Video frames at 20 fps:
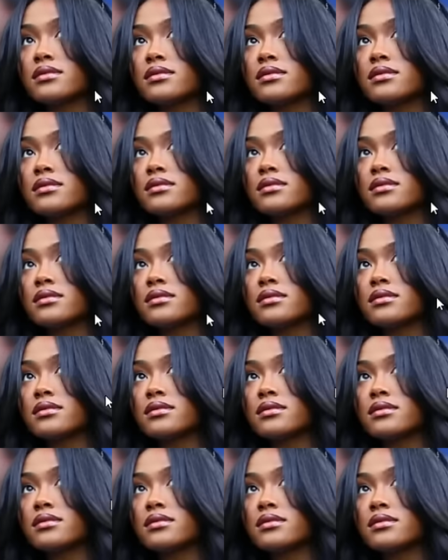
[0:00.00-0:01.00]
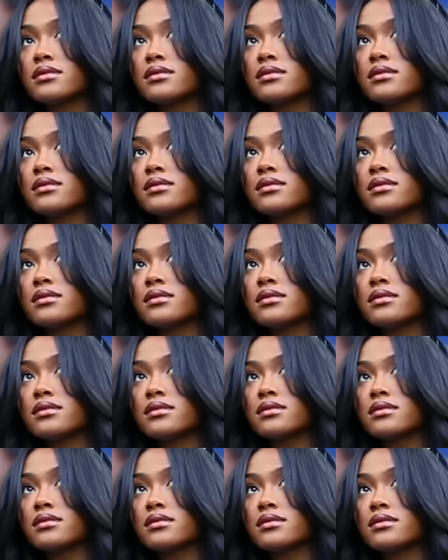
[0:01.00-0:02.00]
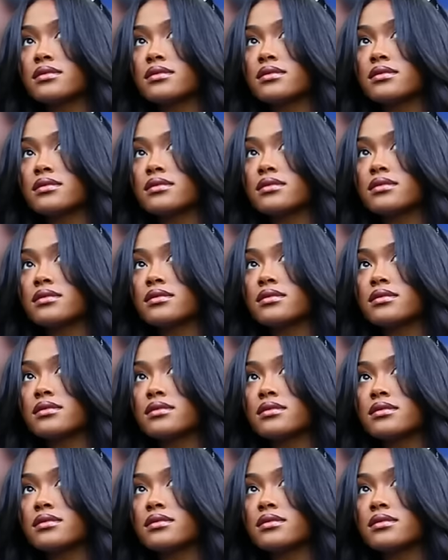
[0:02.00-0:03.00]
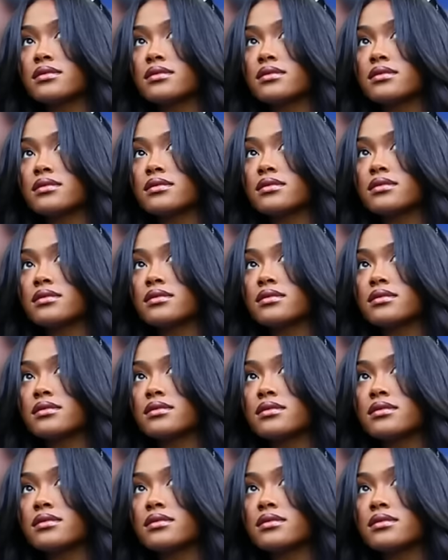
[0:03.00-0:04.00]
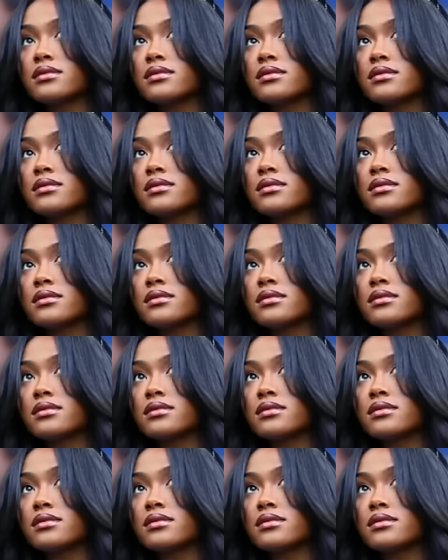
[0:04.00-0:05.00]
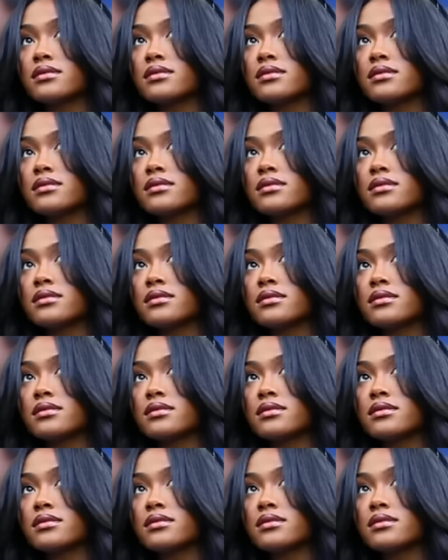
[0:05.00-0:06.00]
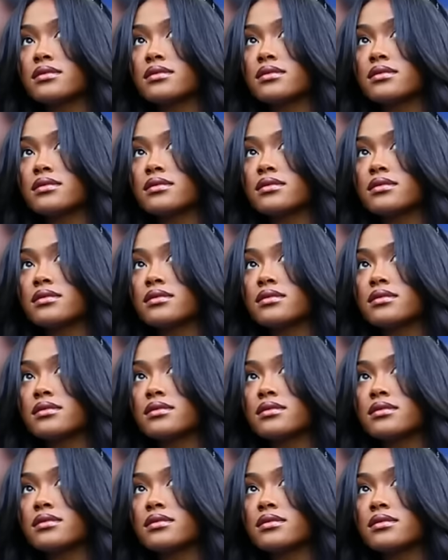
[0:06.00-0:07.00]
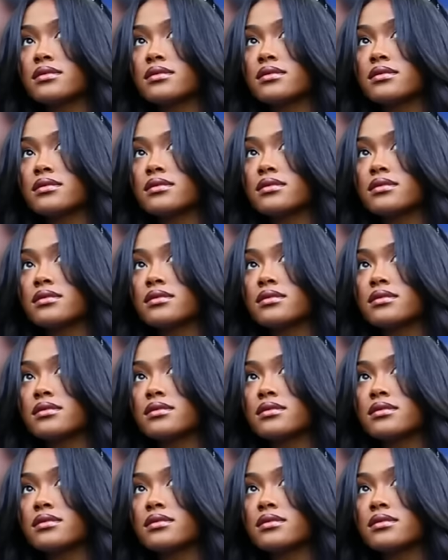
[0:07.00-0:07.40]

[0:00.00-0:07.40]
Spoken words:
(silent)